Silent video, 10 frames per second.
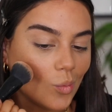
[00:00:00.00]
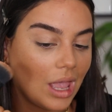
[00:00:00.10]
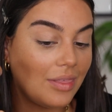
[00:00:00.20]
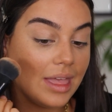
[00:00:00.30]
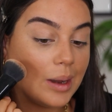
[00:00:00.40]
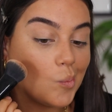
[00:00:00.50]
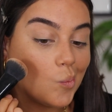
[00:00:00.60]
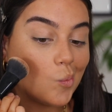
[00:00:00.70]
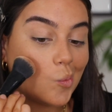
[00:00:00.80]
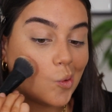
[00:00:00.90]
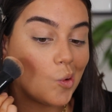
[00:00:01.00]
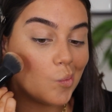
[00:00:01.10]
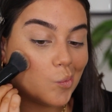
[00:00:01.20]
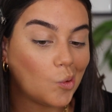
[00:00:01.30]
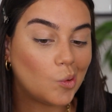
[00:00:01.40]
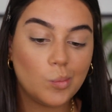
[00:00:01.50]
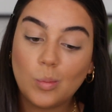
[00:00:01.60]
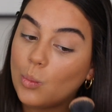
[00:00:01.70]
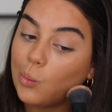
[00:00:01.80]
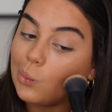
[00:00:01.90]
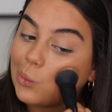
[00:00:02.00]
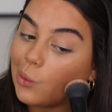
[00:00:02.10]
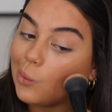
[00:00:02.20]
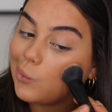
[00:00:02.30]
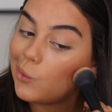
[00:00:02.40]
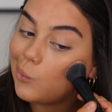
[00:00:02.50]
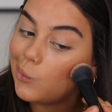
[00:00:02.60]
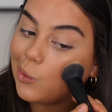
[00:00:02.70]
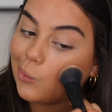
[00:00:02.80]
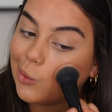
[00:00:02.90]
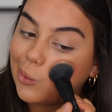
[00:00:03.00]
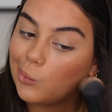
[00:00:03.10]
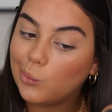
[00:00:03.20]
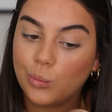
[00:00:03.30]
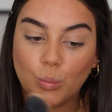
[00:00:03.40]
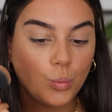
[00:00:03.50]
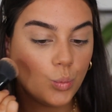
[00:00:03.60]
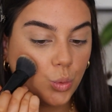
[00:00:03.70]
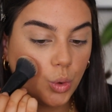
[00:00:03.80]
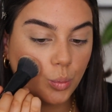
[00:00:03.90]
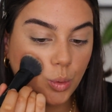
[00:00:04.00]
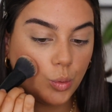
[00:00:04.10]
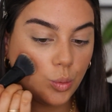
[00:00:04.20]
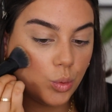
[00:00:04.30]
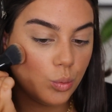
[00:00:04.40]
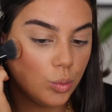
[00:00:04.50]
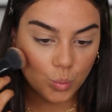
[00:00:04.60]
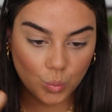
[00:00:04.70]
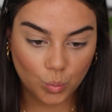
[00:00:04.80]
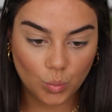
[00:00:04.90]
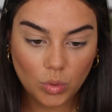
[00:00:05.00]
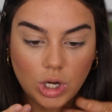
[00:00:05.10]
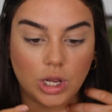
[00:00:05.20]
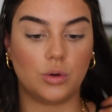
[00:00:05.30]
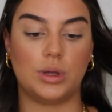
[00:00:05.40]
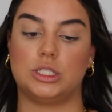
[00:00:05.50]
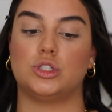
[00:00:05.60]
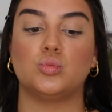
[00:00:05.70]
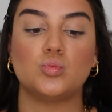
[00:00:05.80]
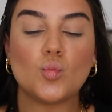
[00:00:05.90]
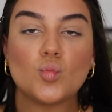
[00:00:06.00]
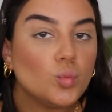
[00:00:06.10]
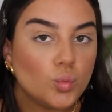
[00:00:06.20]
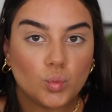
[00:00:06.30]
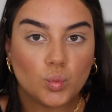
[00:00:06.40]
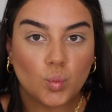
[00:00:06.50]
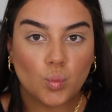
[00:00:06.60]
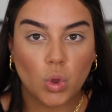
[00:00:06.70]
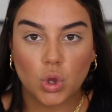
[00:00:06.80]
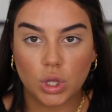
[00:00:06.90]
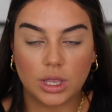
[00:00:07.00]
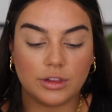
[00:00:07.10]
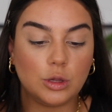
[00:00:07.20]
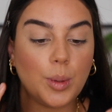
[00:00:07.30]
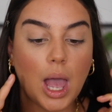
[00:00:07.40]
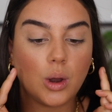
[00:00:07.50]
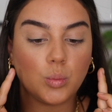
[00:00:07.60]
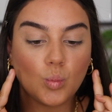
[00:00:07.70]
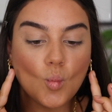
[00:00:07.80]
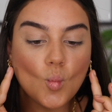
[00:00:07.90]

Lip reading: and then dab, dab, dab, dab, dab, dab, dab, dab, dab, dab. And I always give a little pattern.